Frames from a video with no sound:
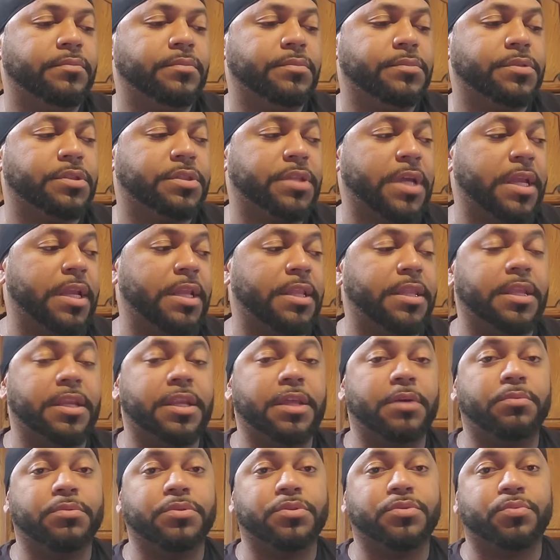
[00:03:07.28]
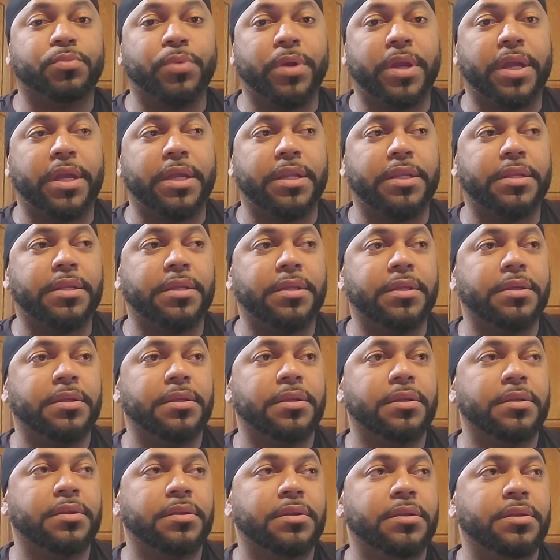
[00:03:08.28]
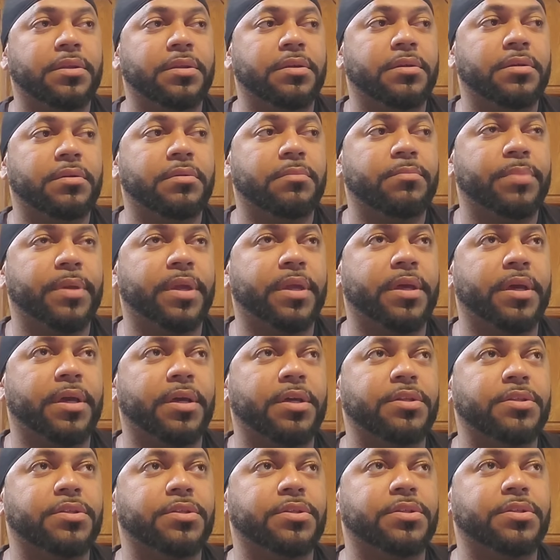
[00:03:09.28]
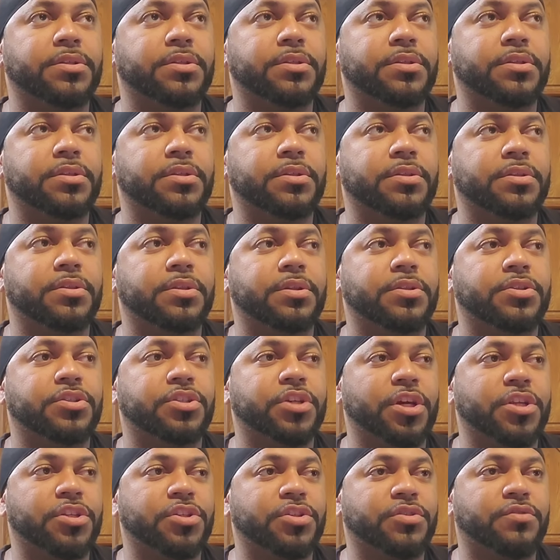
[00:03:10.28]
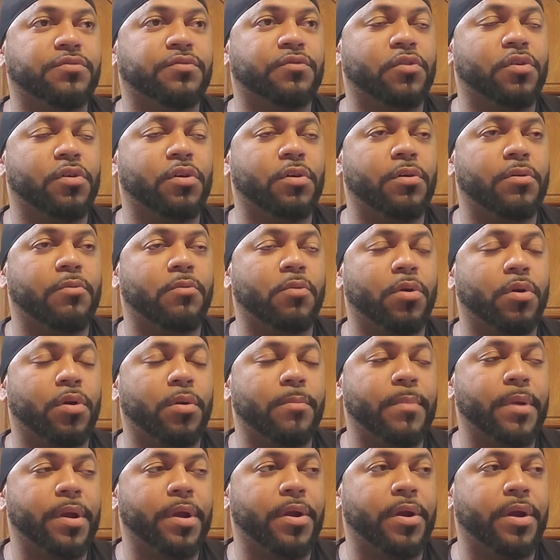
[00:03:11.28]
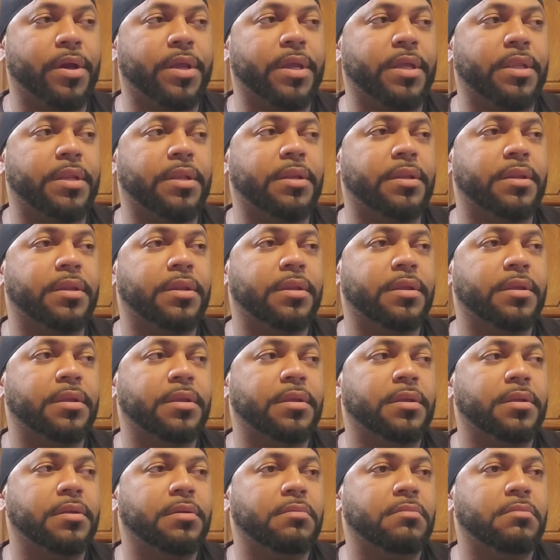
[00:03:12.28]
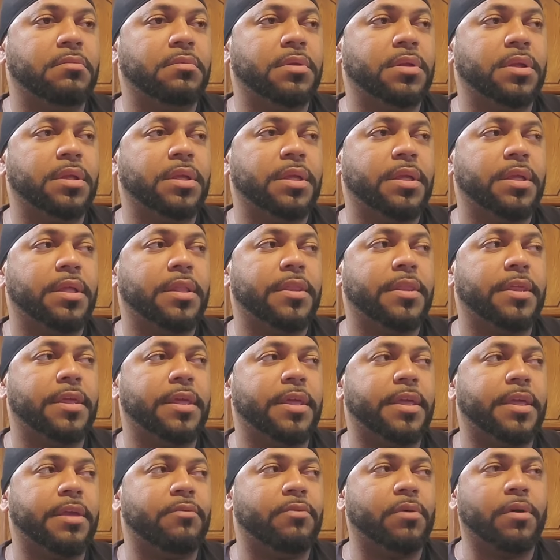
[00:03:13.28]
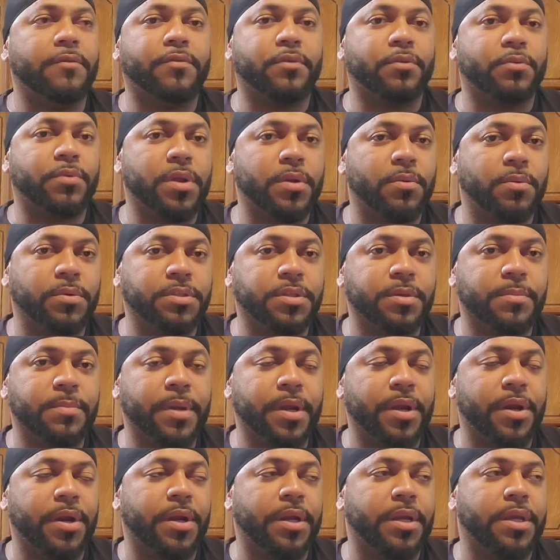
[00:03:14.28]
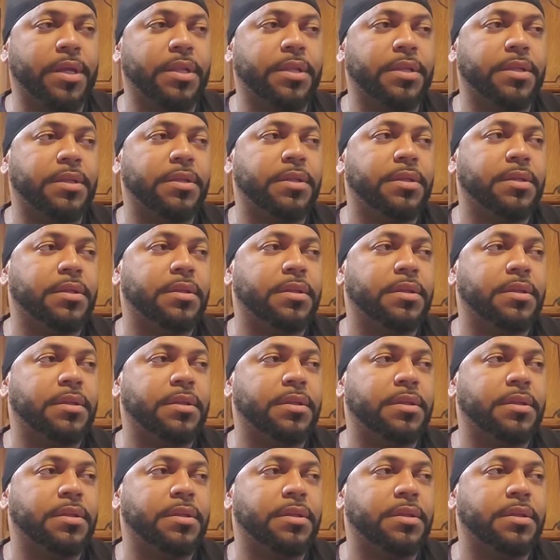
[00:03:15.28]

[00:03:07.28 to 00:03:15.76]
stated that it was rigged because the judges were American. The referee was American.